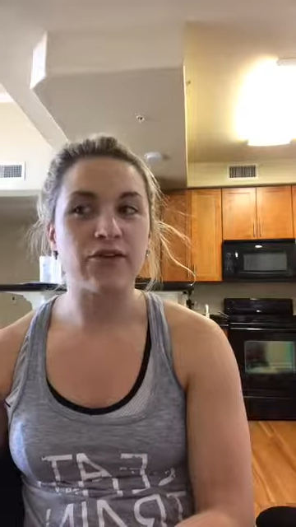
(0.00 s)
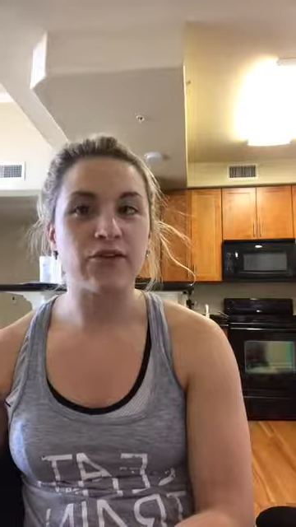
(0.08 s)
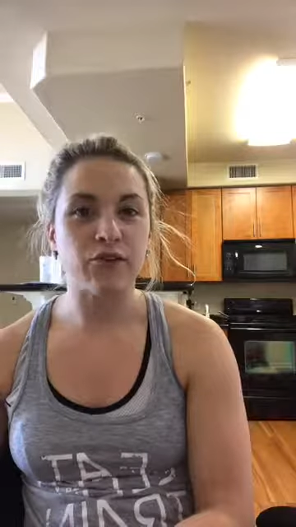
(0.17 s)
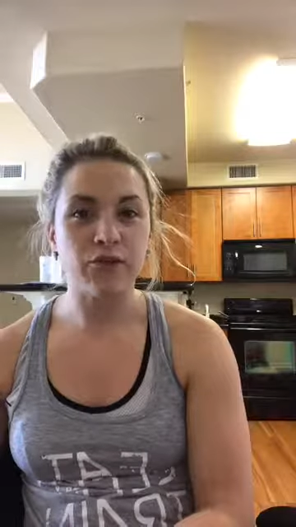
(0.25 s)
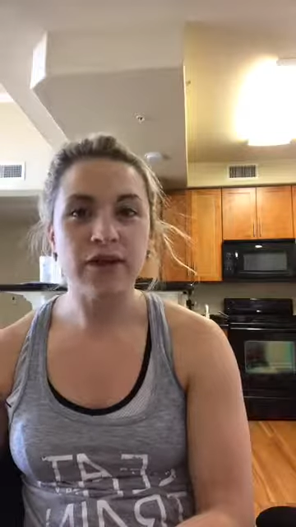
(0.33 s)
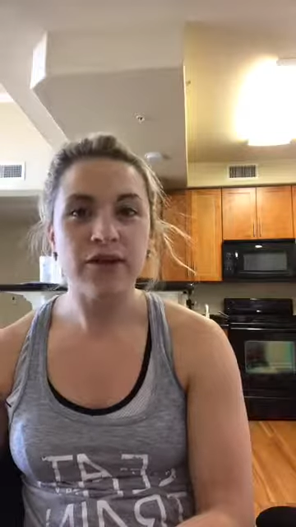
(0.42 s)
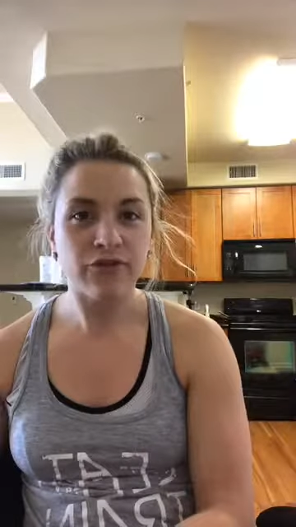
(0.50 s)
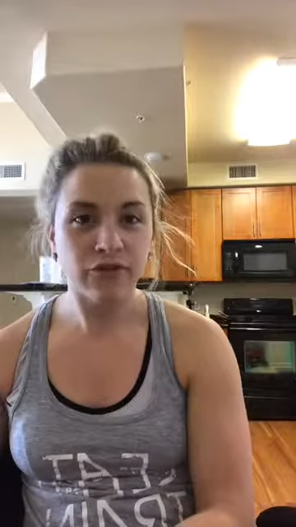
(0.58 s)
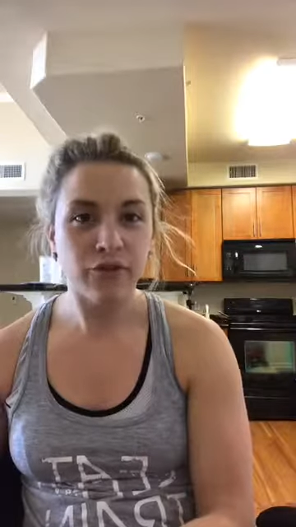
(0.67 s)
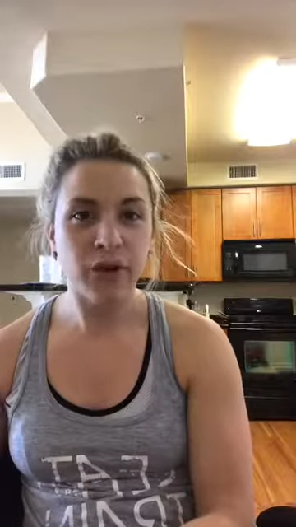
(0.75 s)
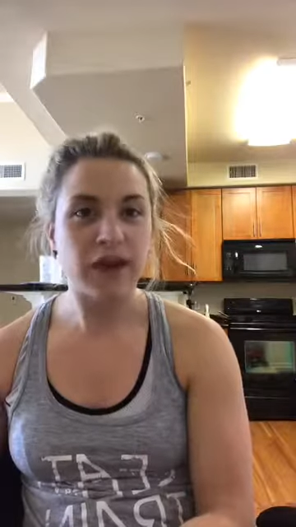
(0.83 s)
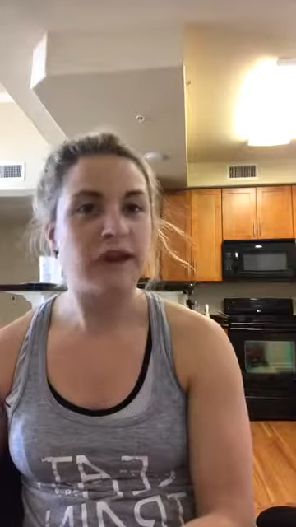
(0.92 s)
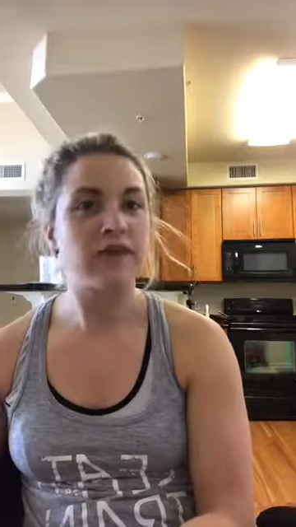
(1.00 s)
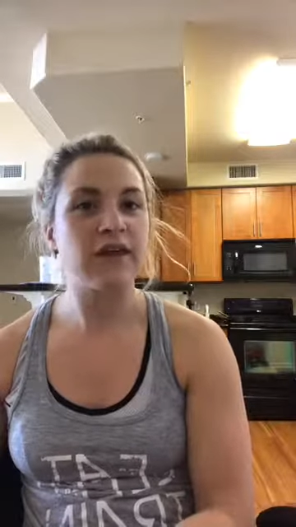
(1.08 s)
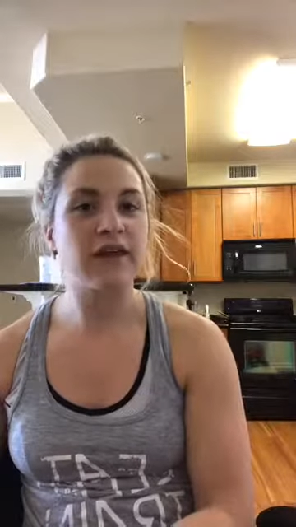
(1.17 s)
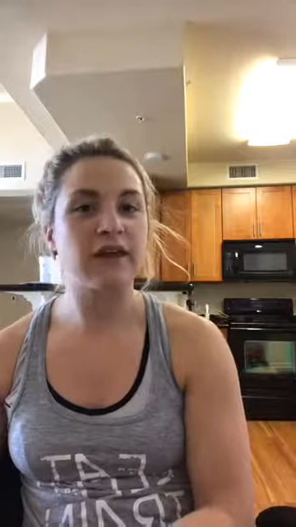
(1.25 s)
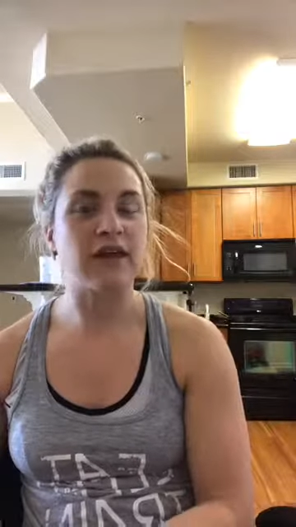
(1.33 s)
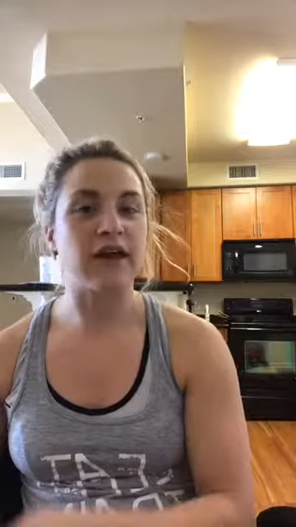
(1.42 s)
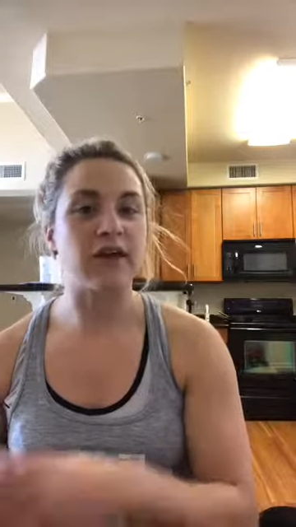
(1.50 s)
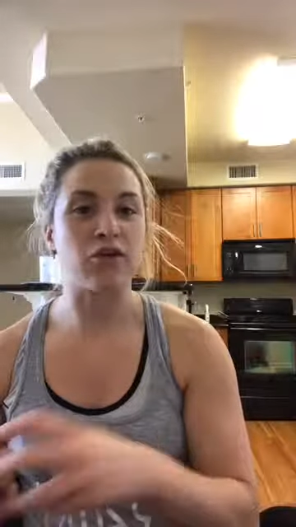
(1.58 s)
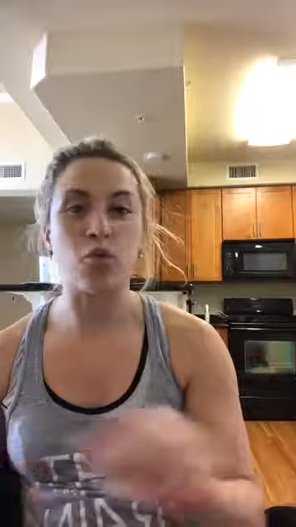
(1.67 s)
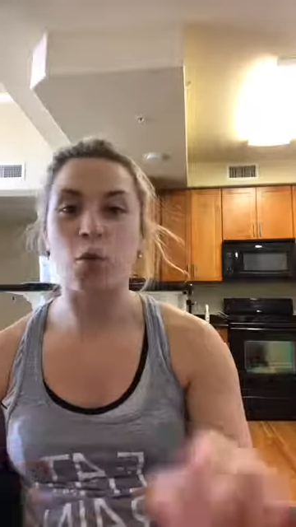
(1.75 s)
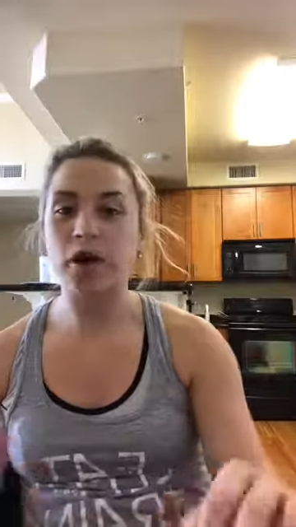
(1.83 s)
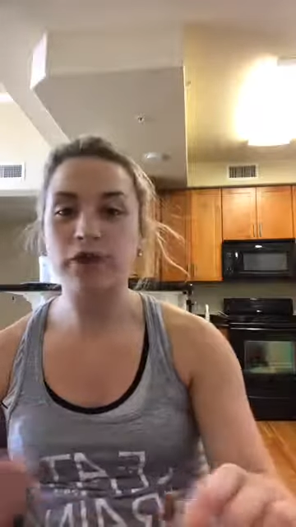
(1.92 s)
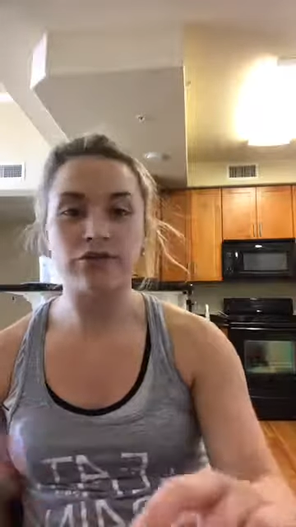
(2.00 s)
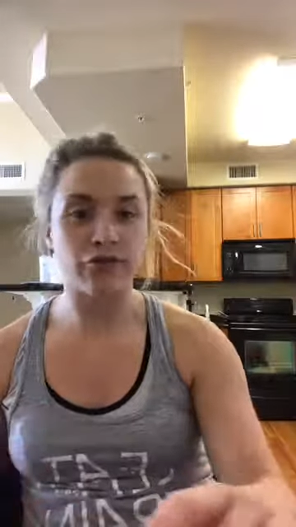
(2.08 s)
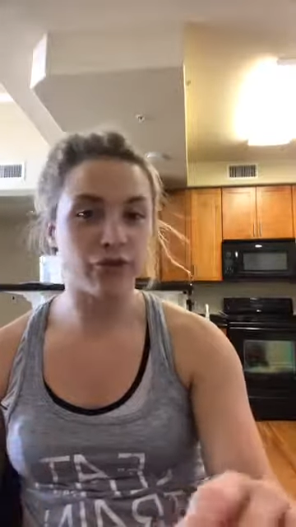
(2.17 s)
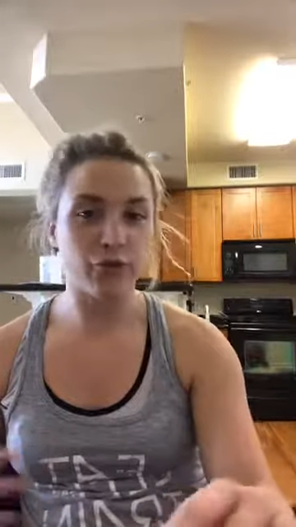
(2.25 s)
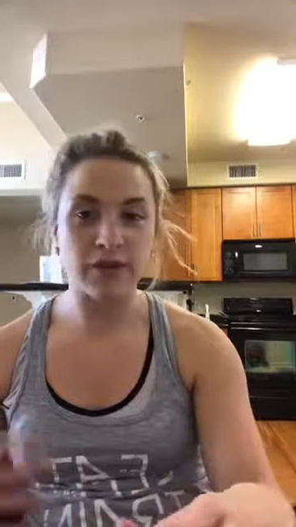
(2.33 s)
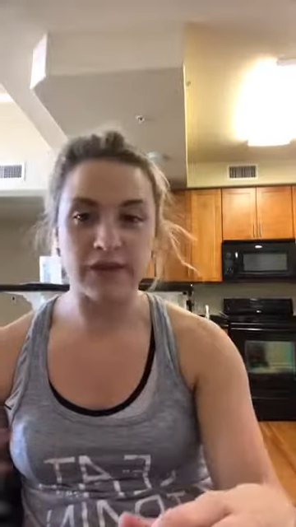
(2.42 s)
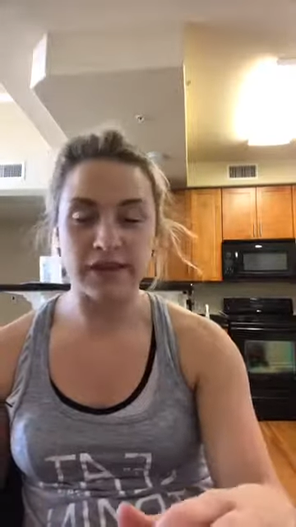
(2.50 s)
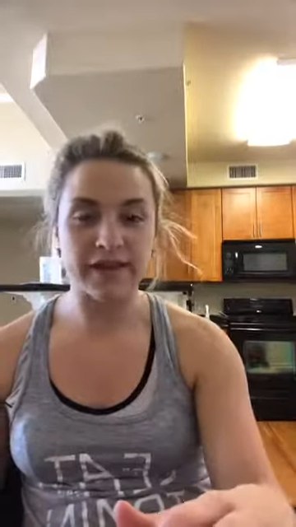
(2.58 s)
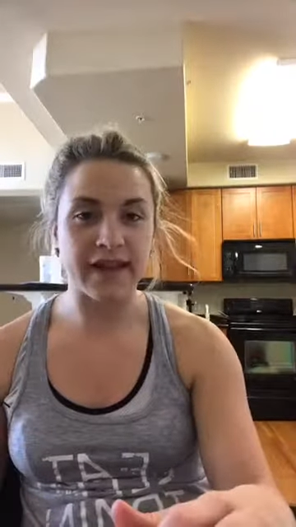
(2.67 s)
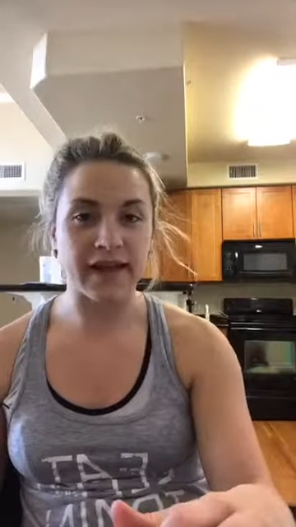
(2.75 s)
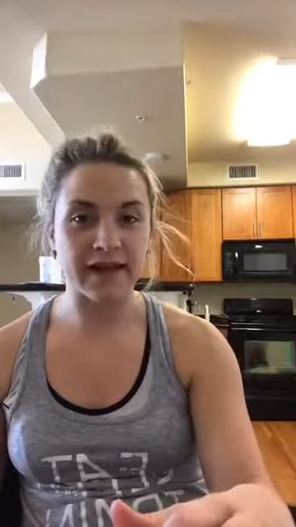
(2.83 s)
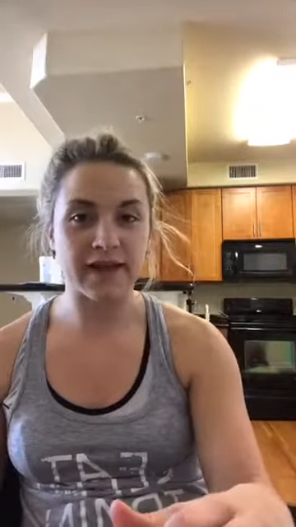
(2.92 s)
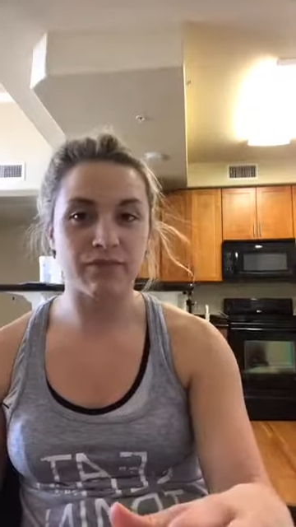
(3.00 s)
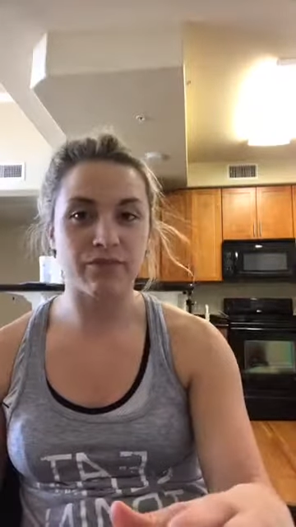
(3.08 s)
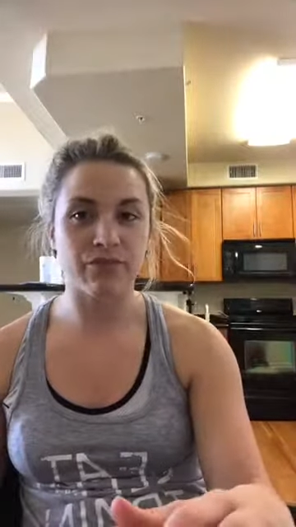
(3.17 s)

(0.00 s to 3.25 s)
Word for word: you can do anything that like you want to do in these next